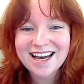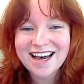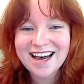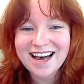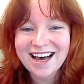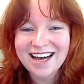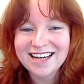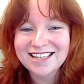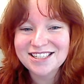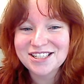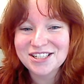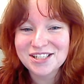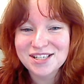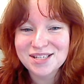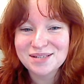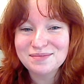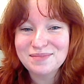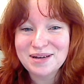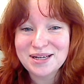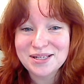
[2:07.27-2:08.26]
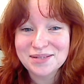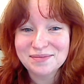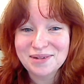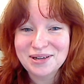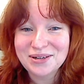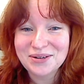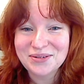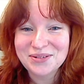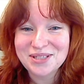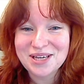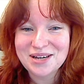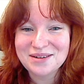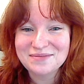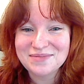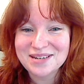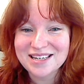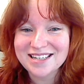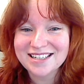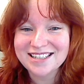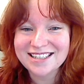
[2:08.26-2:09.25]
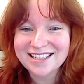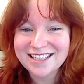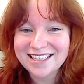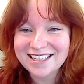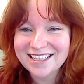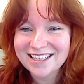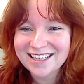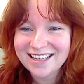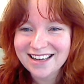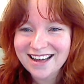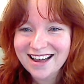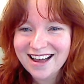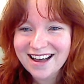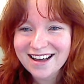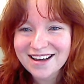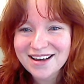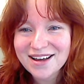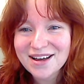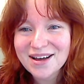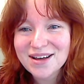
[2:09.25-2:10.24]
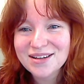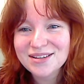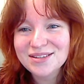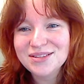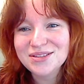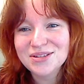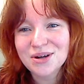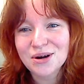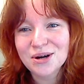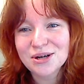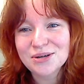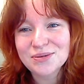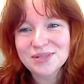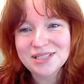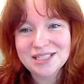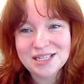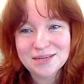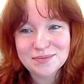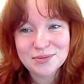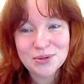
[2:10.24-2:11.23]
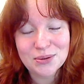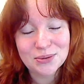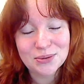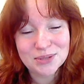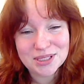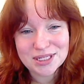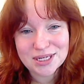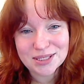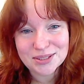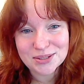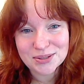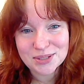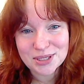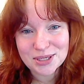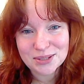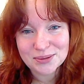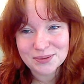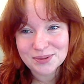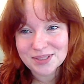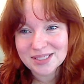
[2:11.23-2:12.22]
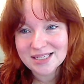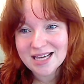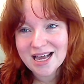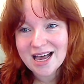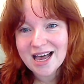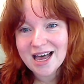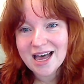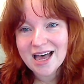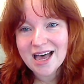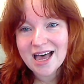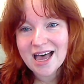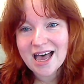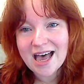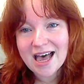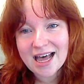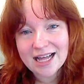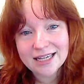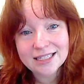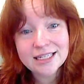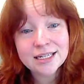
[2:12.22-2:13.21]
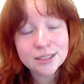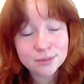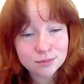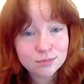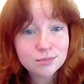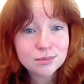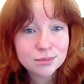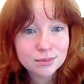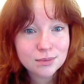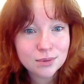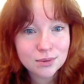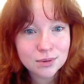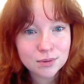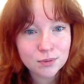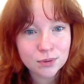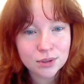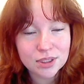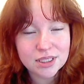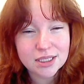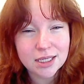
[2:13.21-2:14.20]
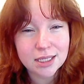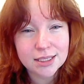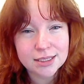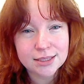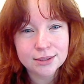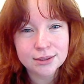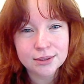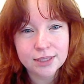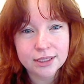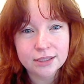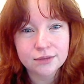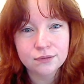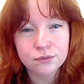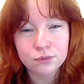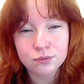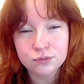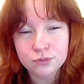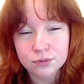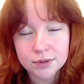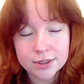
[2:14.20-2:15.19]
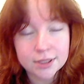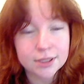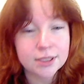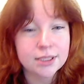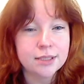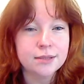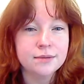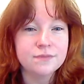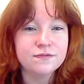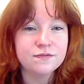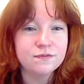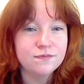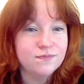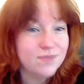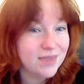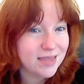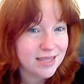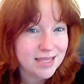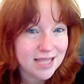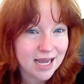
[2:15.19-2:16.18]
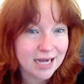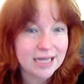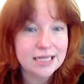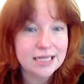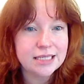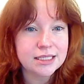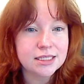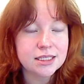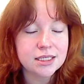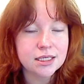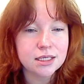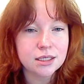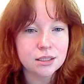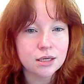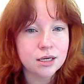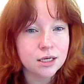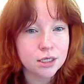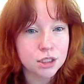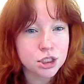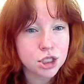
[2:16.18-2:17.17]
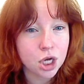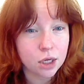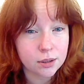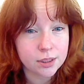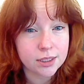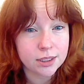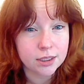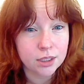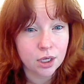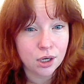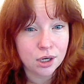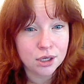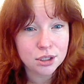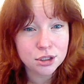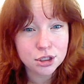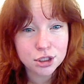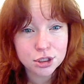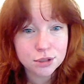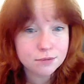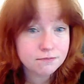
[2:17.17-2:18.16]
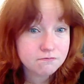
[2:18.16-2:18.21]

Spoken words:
I should space my notes out a bit. Dark with deep golden undertones, and it really does look like a really nice chocolate ganache.